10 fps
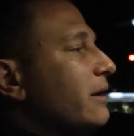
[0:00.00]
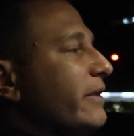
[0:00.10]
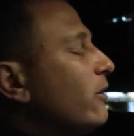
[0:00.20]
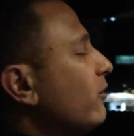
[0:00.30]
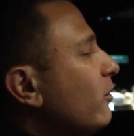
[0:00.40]

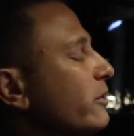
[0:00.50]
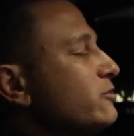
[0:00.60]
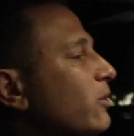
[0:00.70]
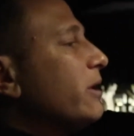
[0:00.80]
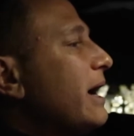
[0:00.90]
They don't
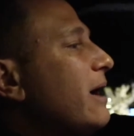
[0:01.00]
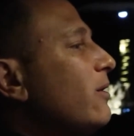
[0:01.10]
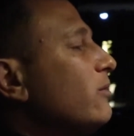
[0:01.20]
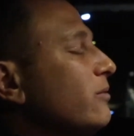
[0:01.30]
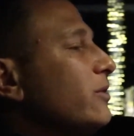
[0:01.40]
always work
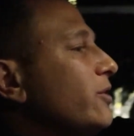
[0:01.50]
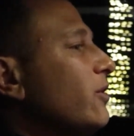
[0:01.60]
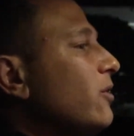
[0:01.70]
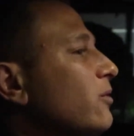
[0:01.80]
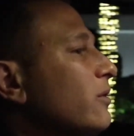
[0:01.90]
out, you
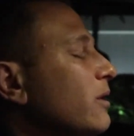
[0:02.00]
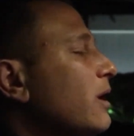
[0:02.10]
know.